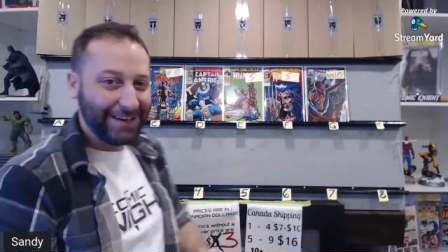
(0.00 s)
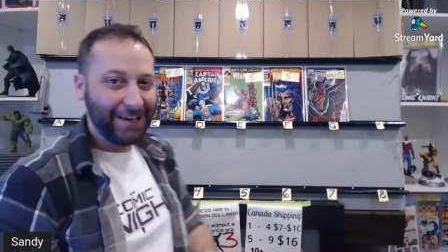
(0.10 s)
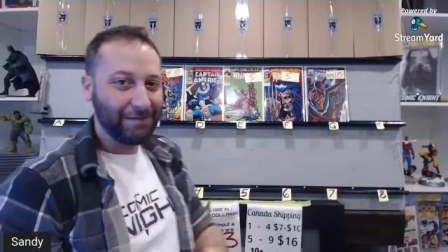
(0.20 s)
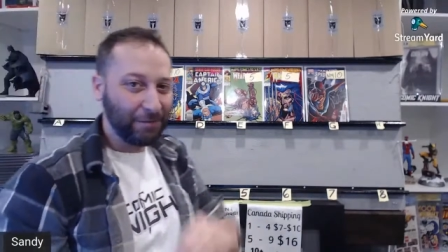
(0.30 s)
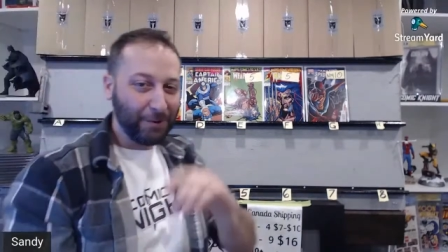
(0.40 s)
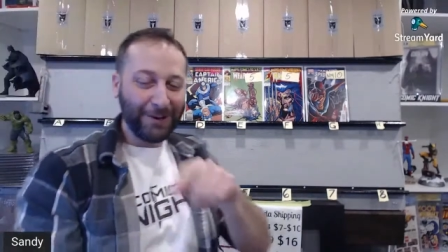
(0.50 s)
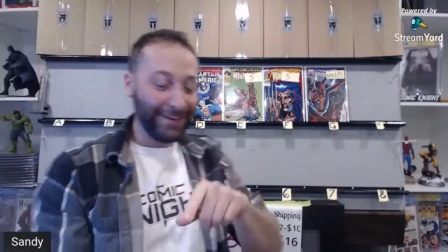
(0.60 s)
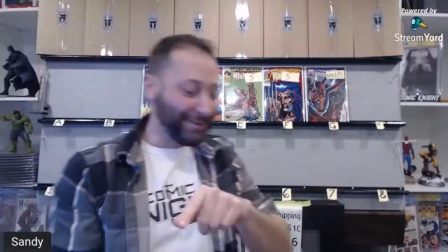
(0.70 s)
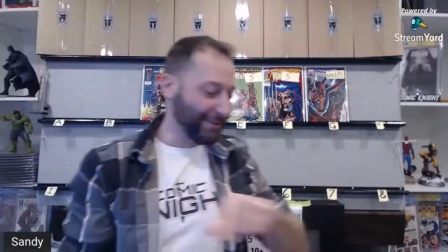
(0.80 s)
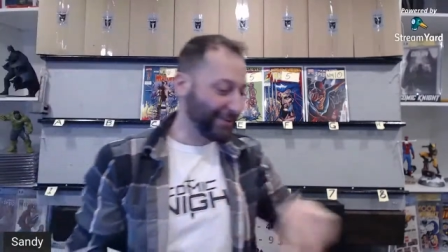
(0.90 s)
if you weren't
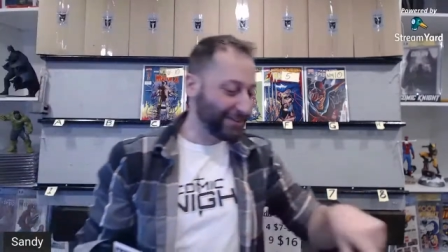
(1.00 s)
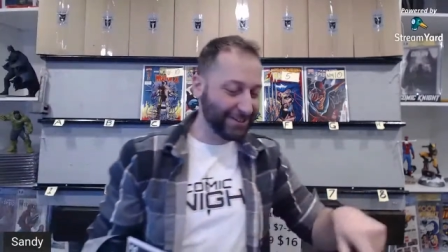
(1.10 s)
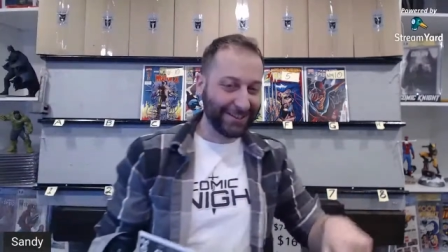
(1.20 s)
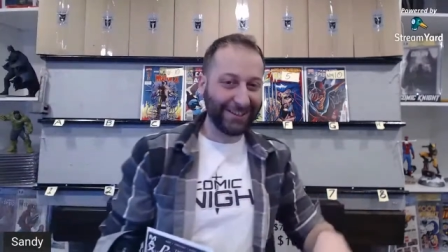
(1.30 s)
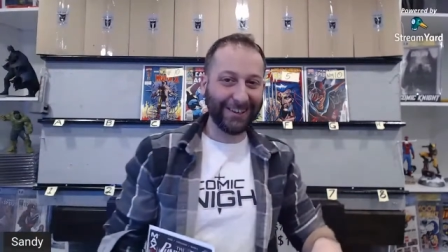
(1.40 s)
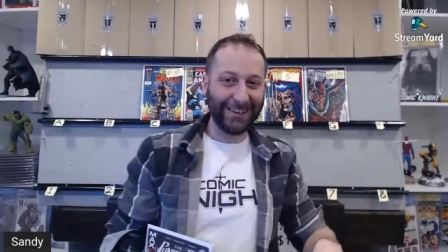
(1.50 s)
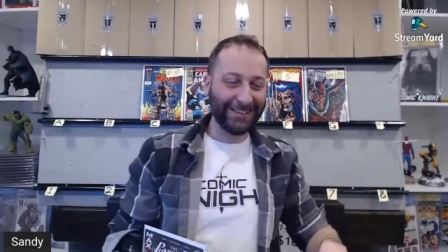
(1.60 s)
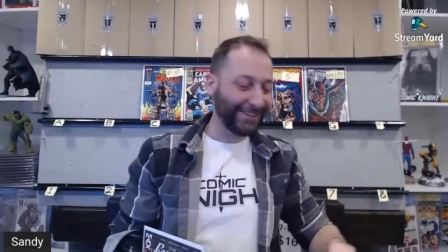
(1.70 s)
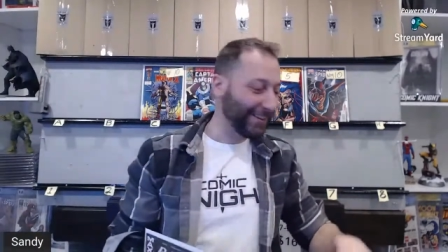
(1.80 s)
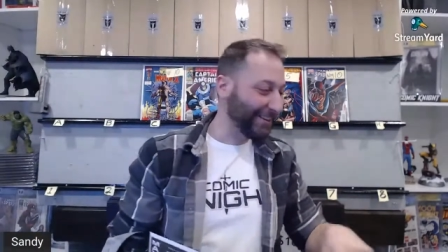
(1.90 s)
here, he just uh, he
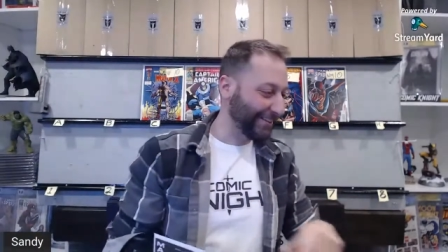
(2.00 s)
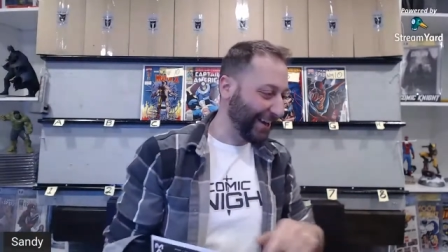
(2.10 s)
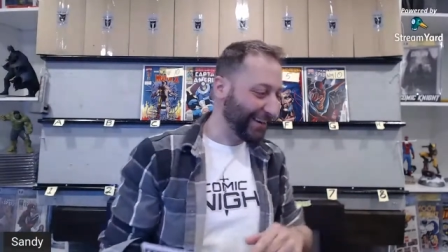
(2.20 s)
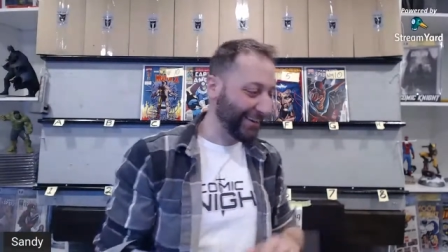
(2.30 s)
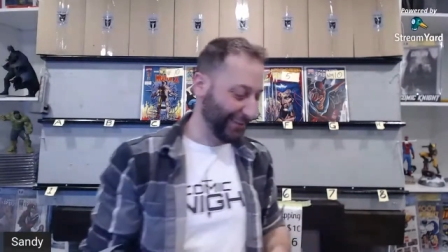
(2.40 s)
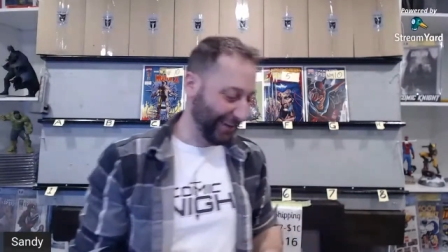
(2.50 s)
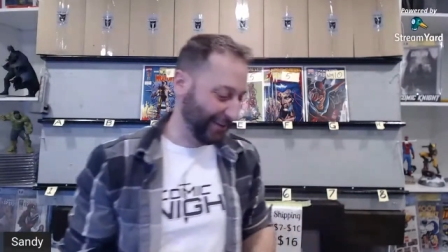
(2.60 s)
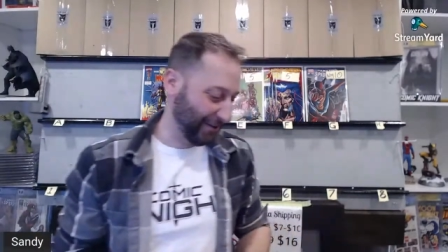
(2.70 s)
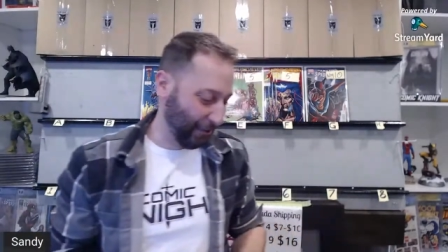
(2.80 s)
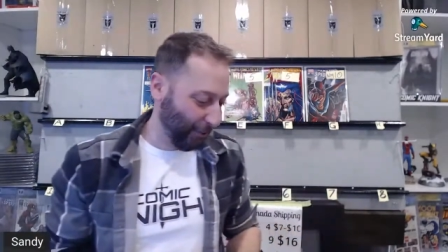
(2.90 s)
stuck his head in. Yeah. I
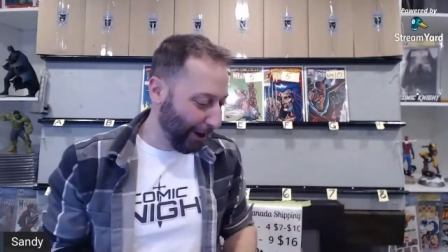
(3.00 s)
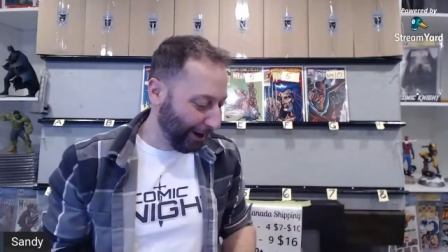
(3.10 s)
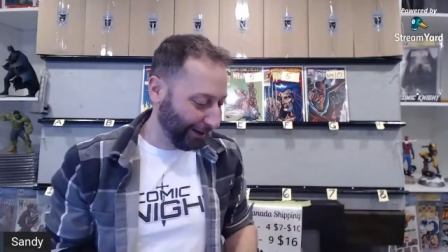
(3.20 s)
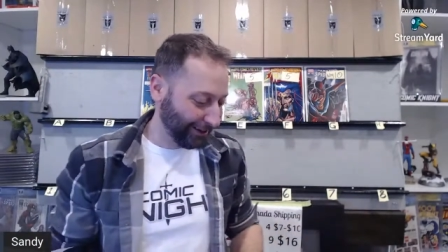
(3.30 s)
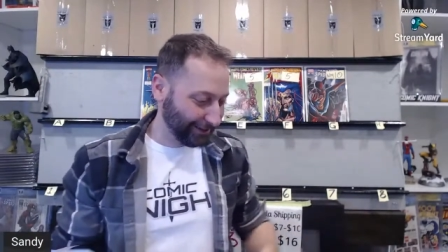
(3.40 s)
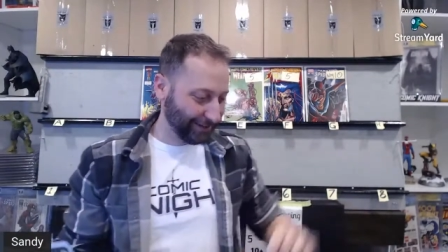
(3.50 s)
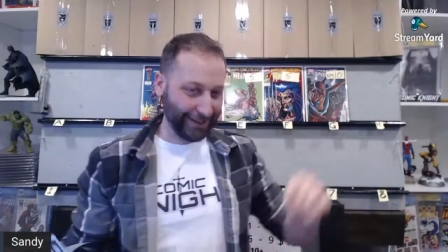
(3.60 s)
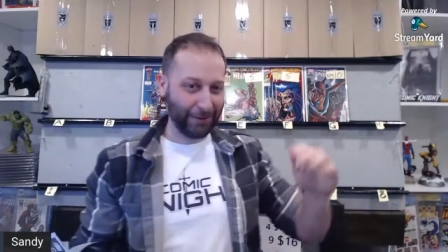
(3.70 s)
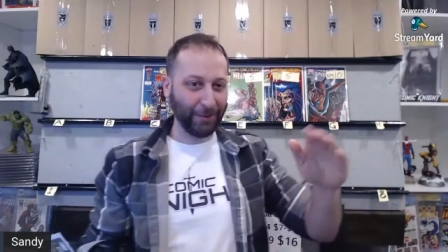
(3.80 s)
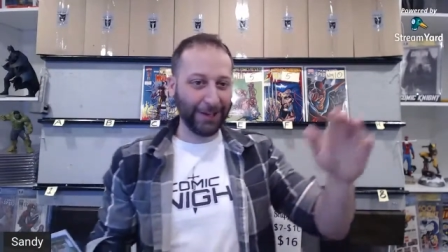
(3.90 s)
don't know why. He,
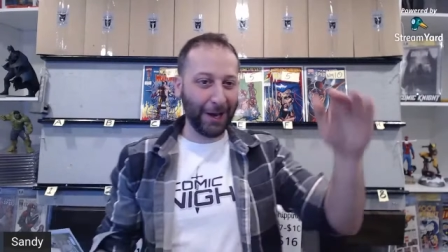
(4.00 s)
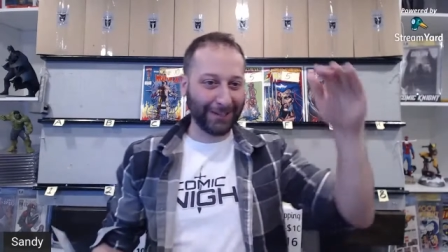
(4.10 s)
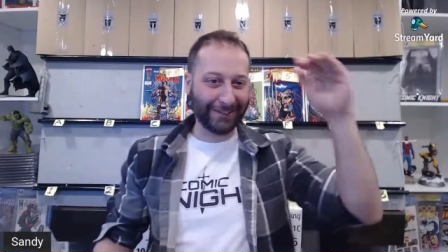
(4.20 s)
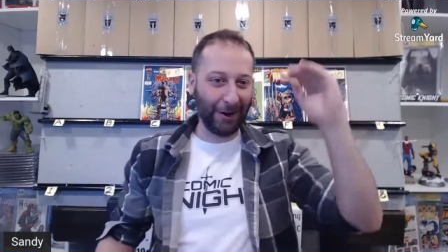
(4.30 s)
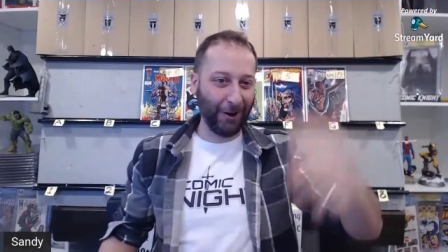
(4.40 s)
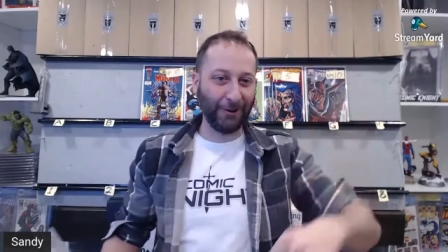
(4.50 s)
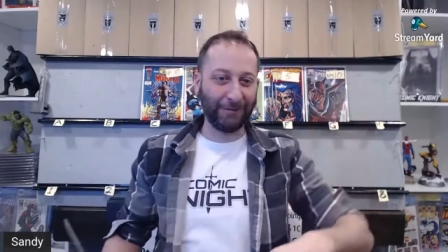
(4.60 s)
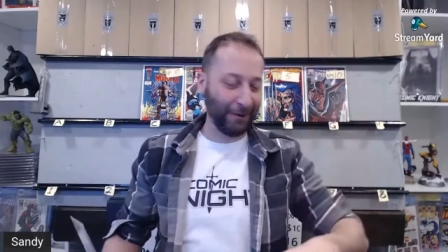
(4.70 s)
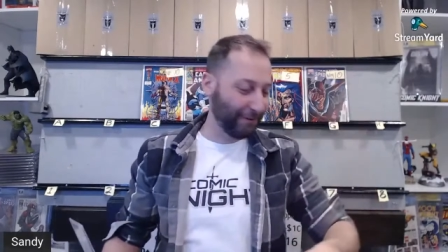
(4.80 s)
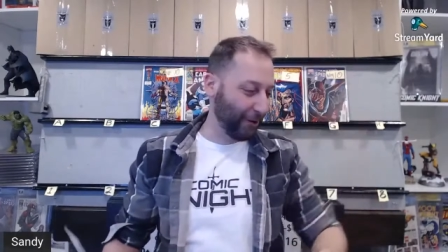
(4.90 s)
like we lost all of
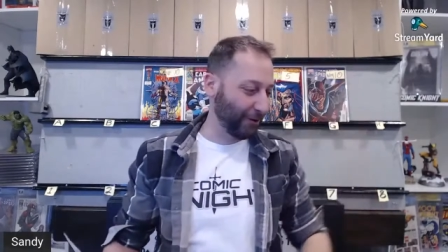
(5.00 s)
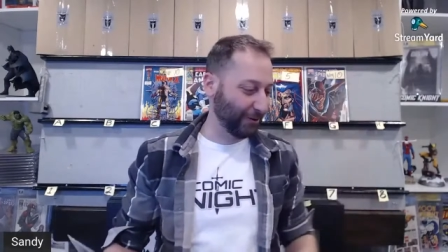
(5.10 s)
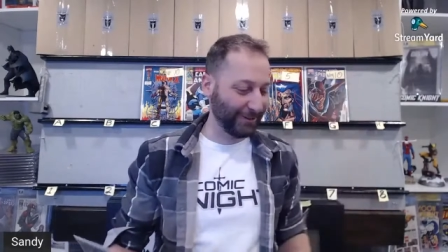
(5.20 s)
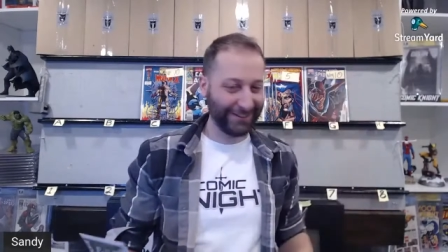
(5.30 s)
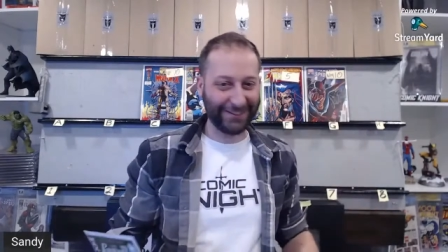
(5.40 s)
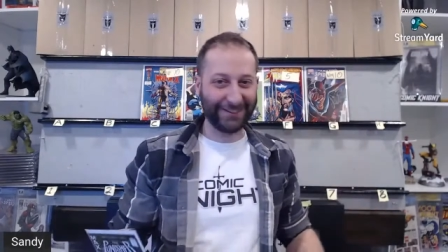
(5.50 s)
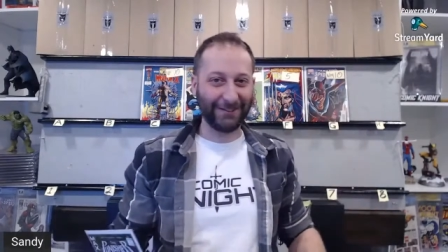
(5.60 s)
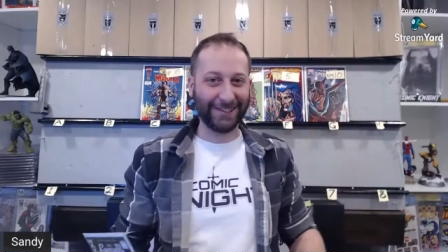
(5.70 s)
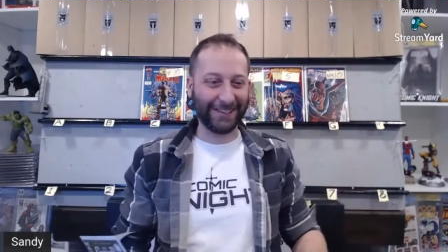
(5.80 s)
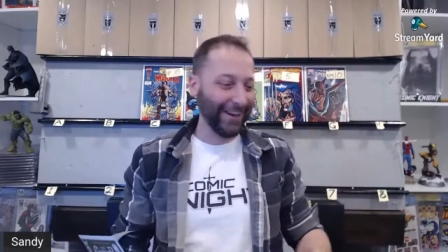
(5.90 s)
our followers as yeah,
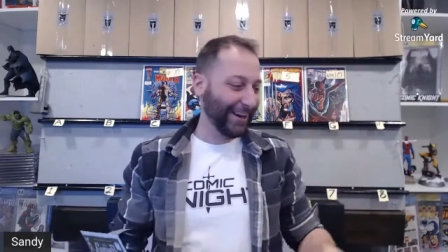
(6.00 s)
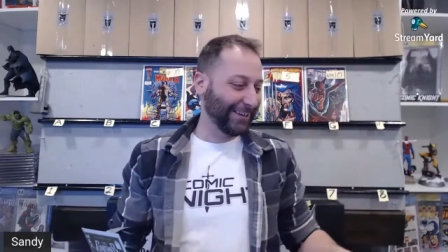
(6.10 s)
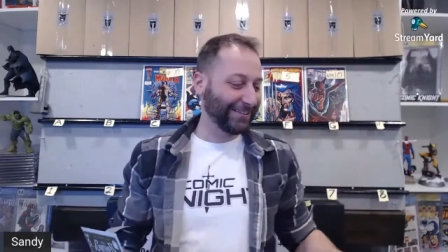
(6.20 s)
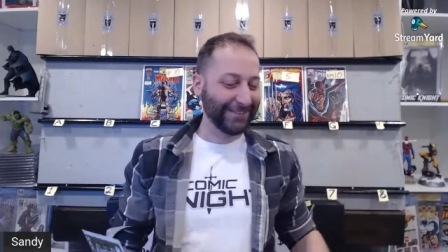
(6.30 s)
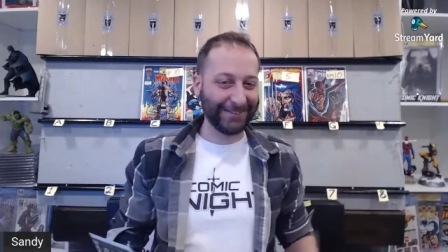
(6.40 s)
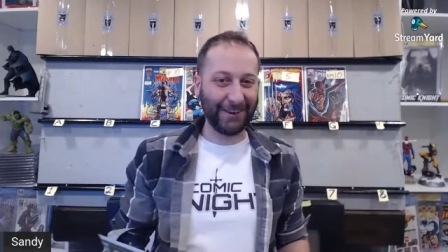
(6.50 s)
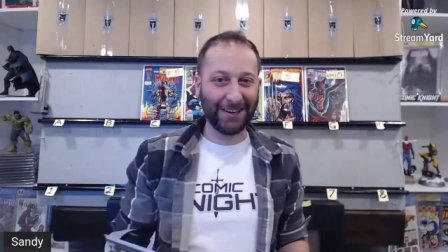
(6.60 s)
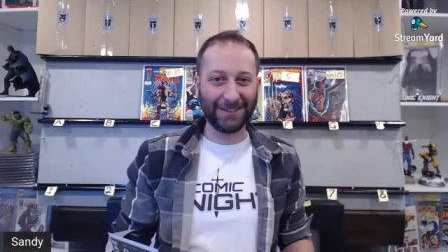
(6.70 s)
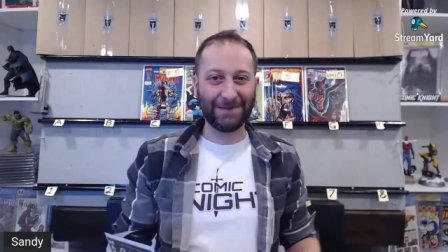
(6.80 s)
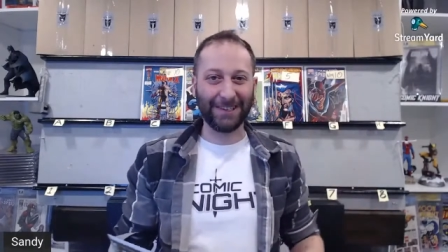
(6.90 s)
soon as as soon as
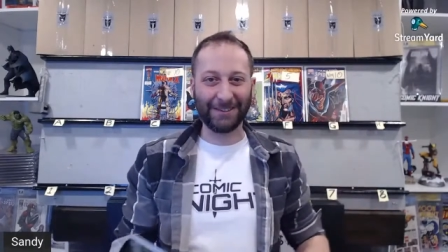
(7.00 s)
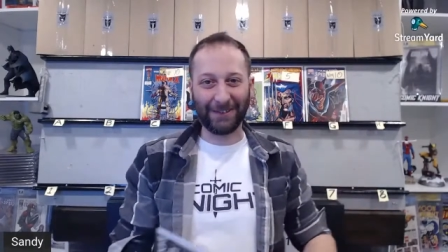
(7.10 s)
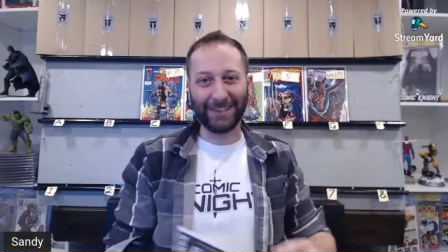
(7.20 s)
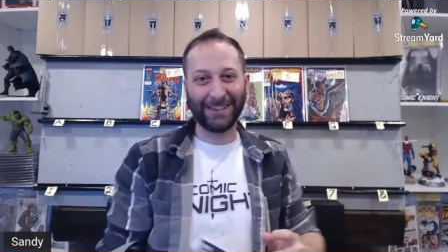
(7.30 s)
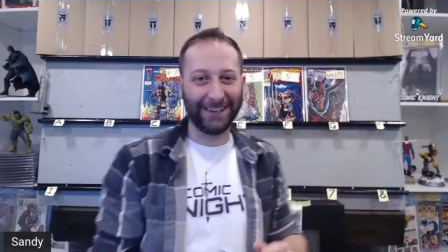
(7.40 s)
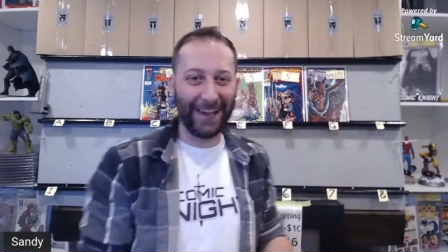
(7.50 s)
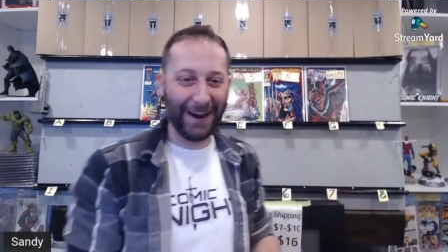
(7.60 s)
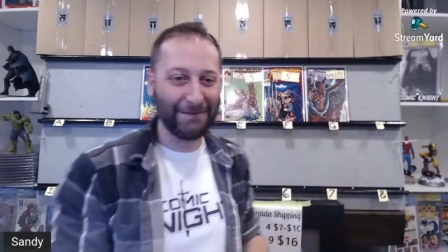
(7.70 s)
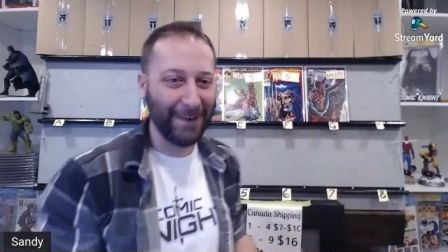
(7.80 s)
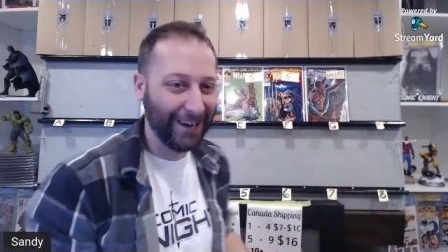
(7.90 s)
Roger put his face on
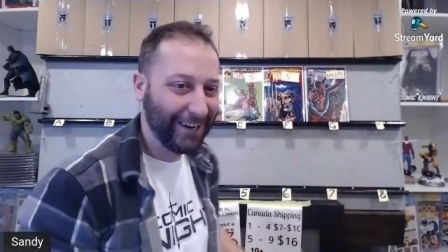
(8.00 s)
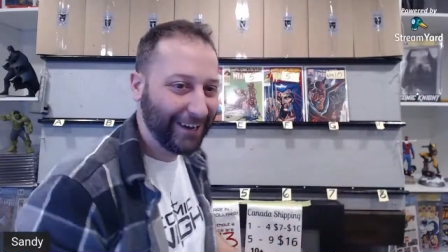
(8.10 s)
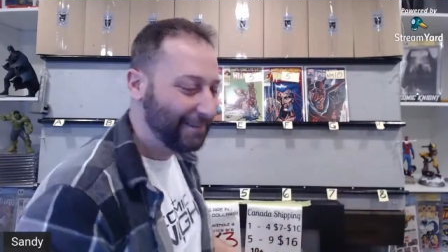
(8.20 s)
camera.